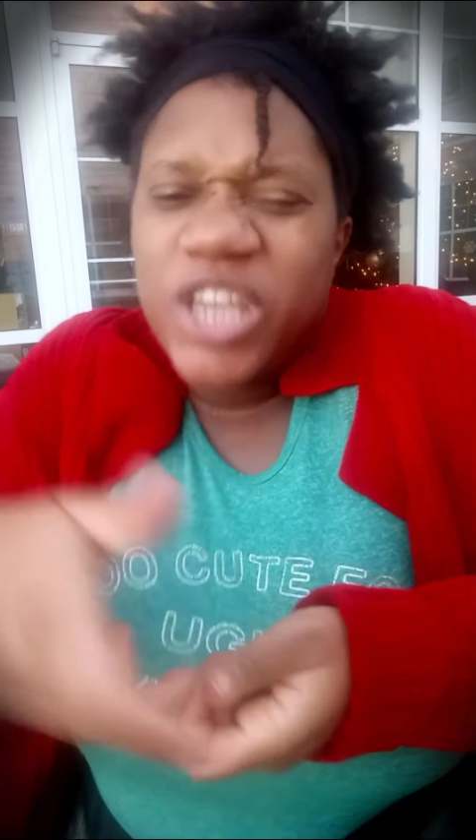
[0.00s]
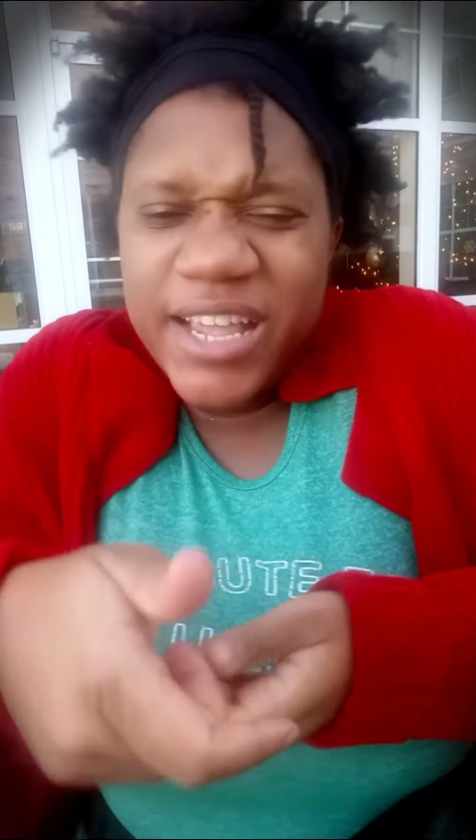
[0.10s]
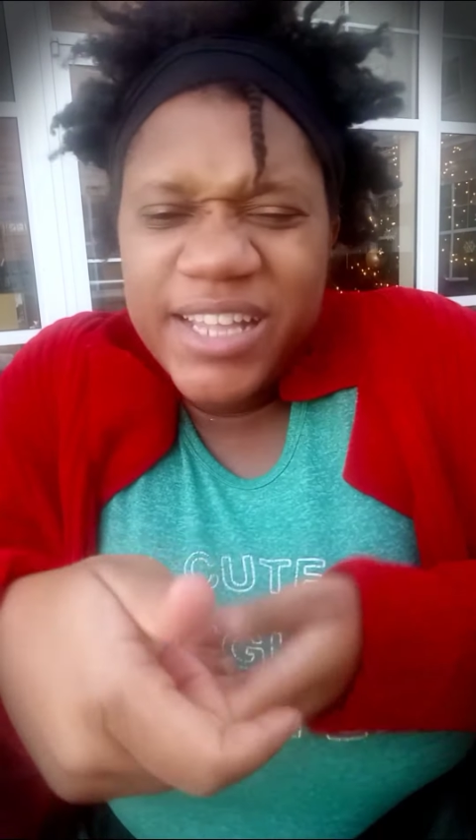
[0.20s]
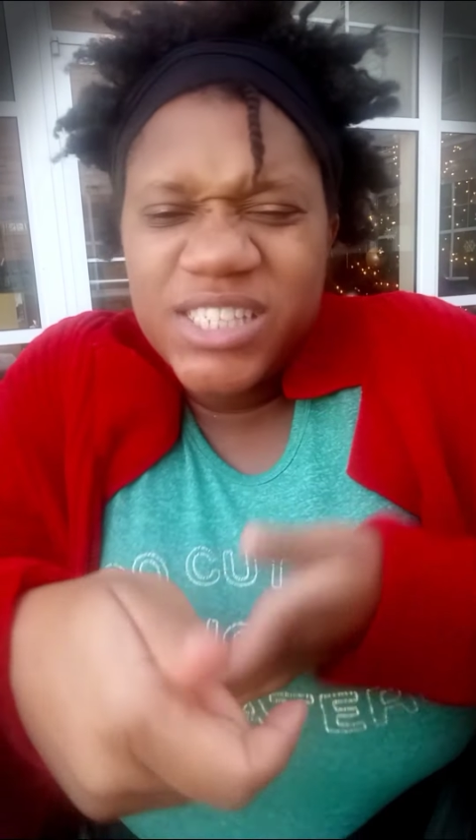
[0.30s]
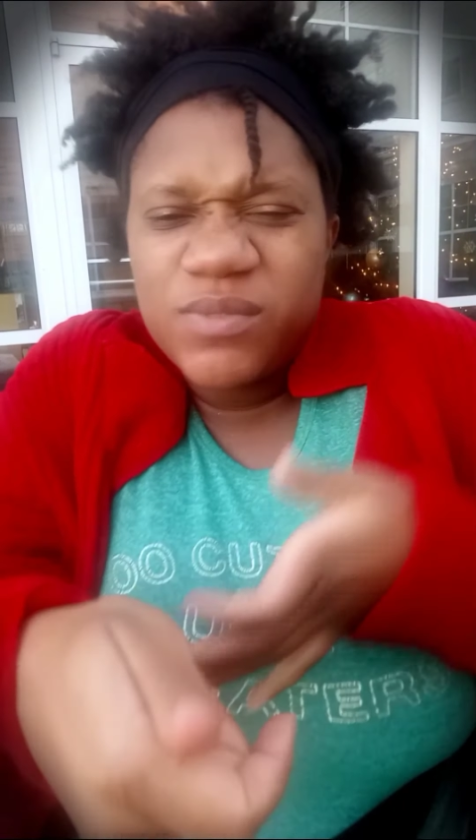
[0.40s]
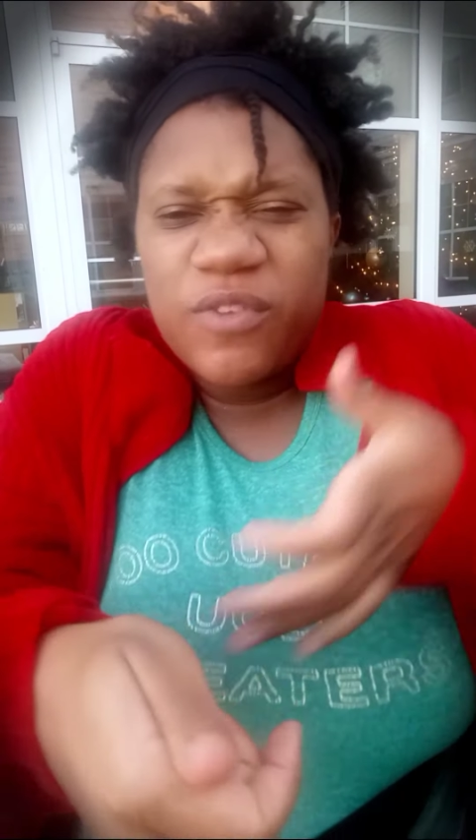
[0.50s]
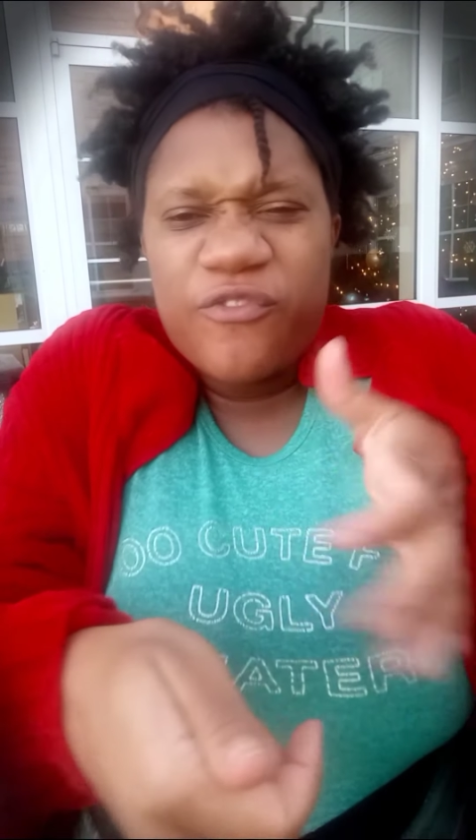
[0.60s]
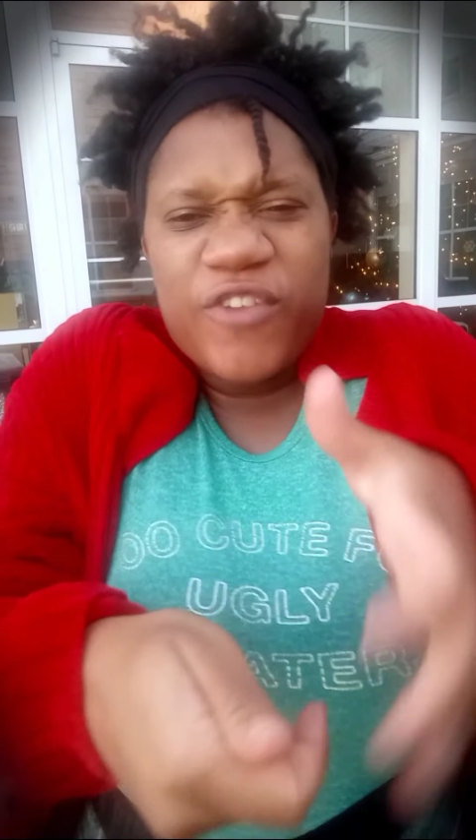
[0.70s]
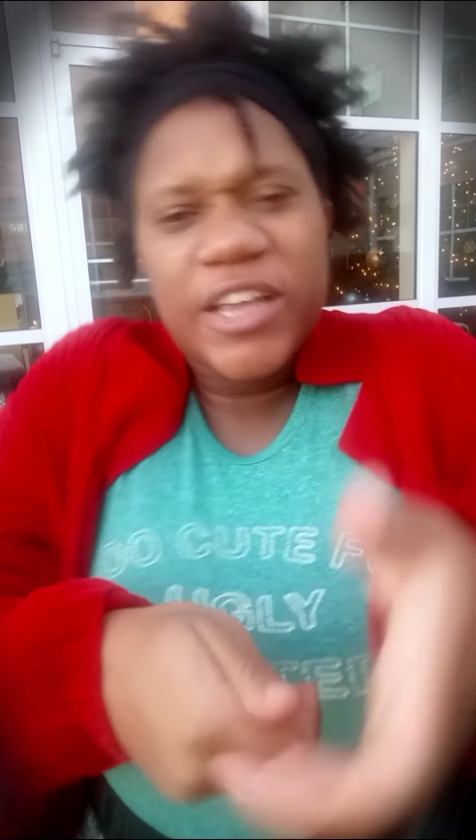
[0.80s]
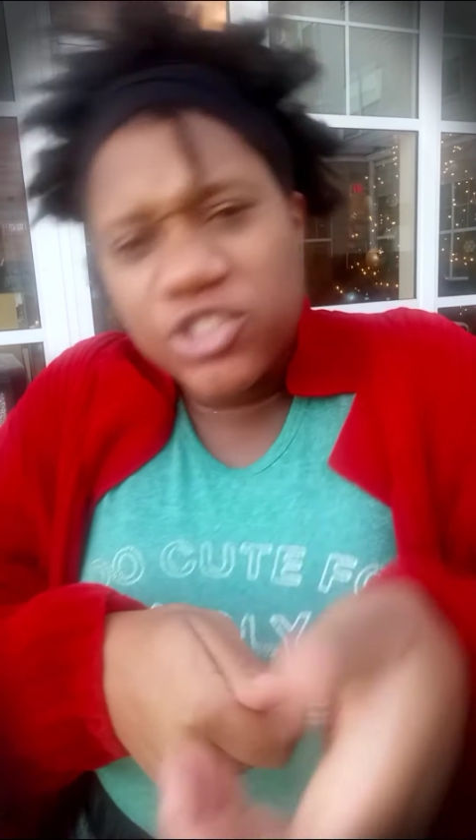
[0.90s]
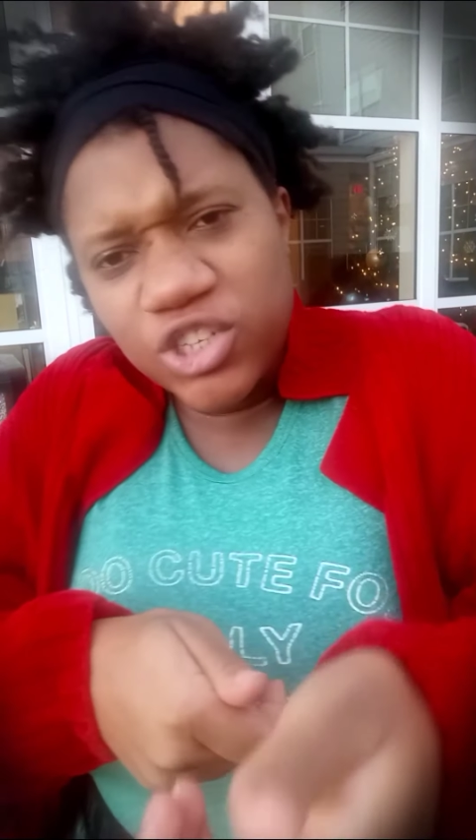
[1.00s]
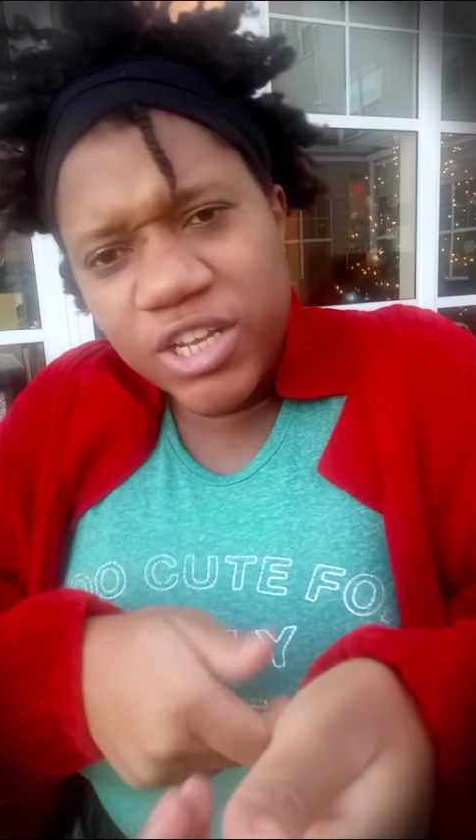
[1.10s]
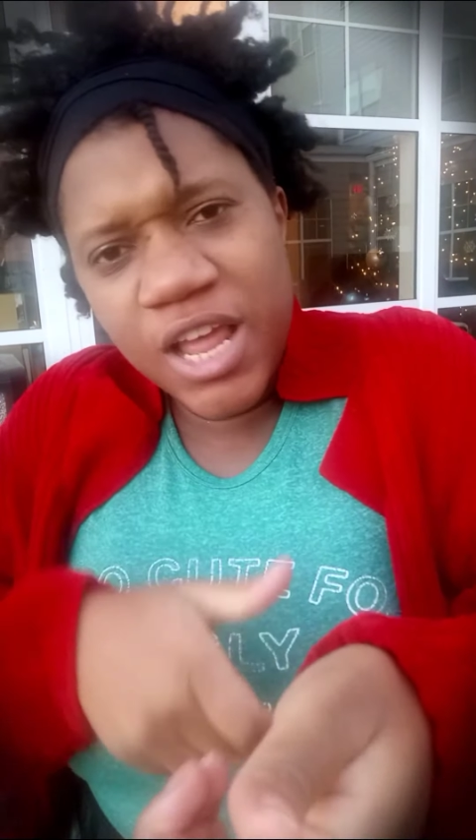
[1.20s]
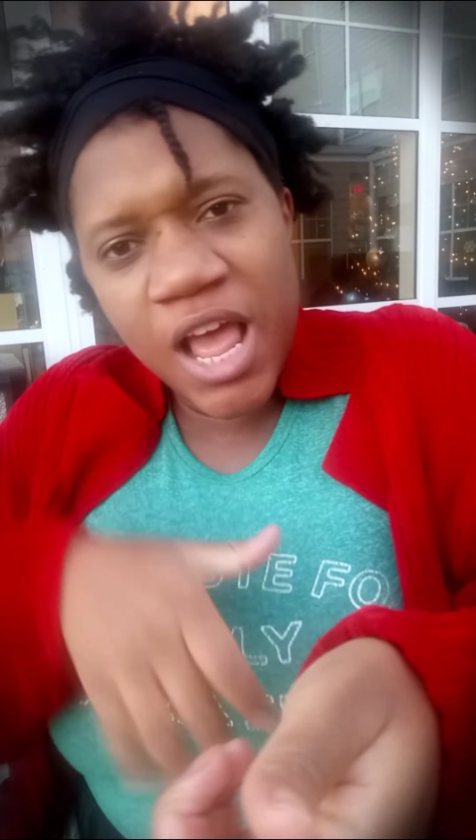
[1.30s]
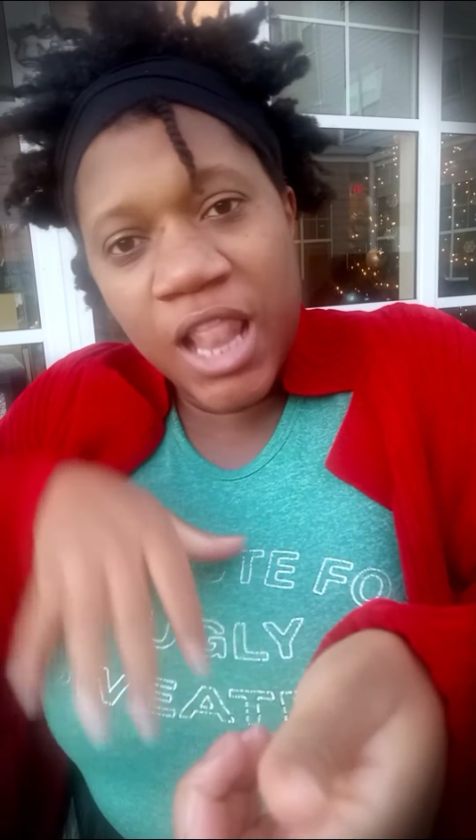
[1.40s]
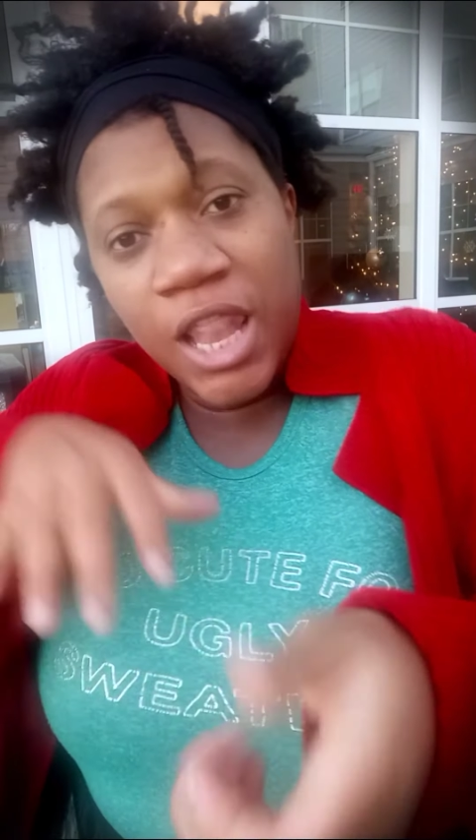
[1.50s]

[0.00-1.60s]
chains of affection,